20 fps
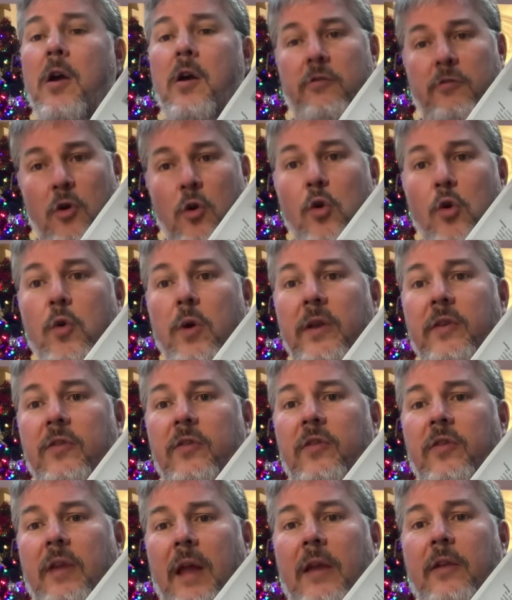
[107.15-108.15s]

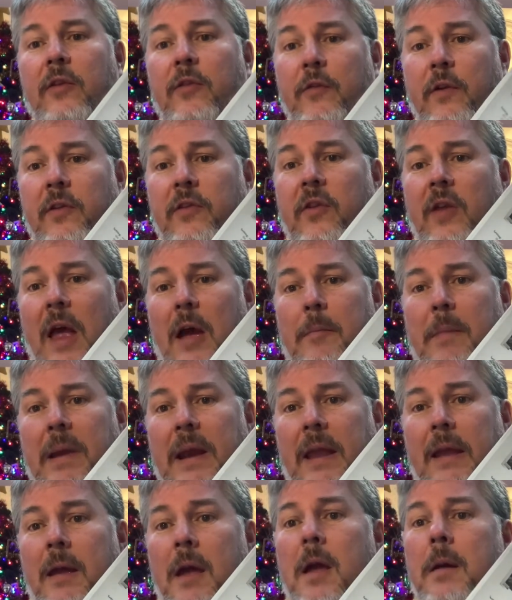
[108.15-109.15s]
RuneQuest stats versus how
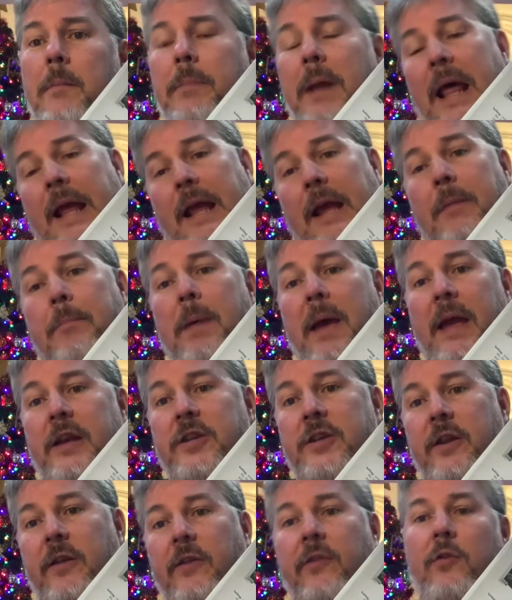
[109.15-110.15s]
many blank
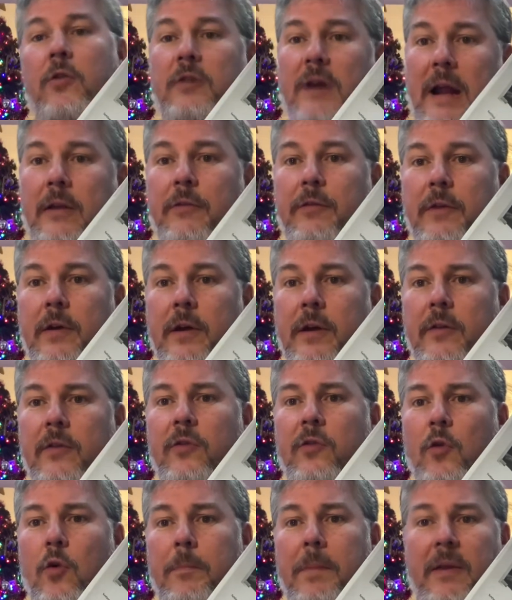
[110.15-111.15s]
pages or adverts
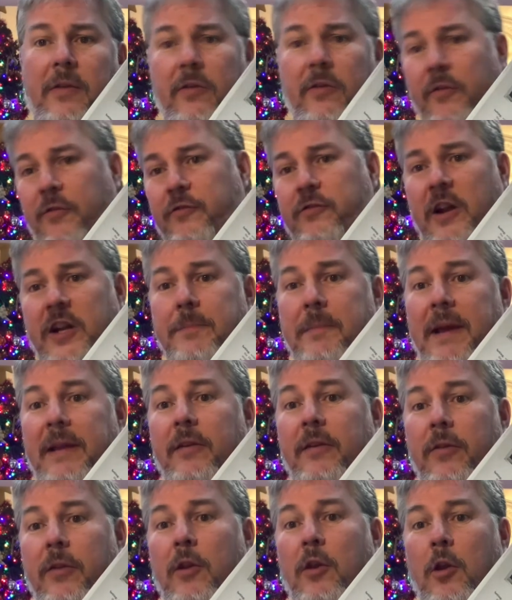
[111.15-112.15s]
or bits of front
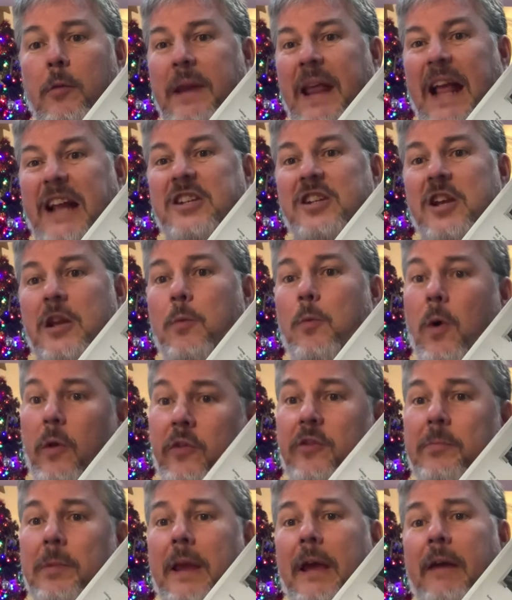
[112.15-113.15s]
matter that nobody actually
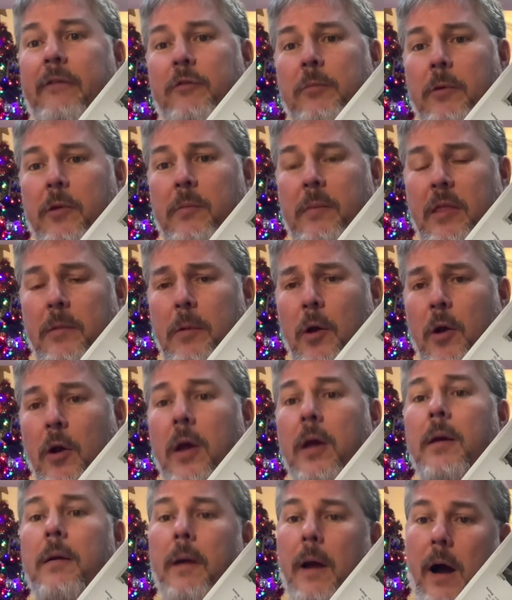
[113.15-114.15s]
wants, but you have to put them in the
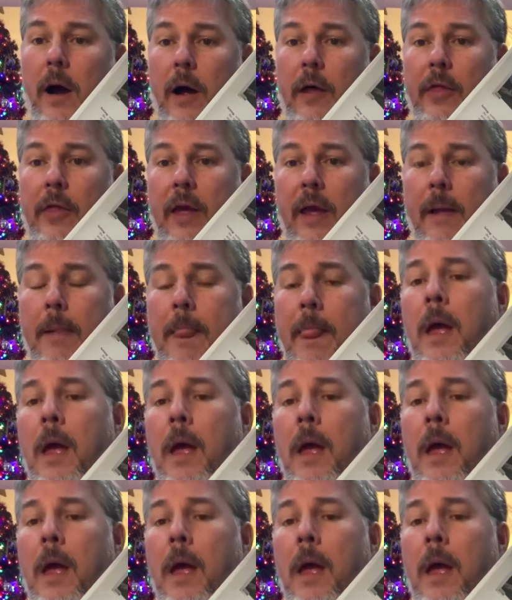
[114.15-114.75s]
book, are there.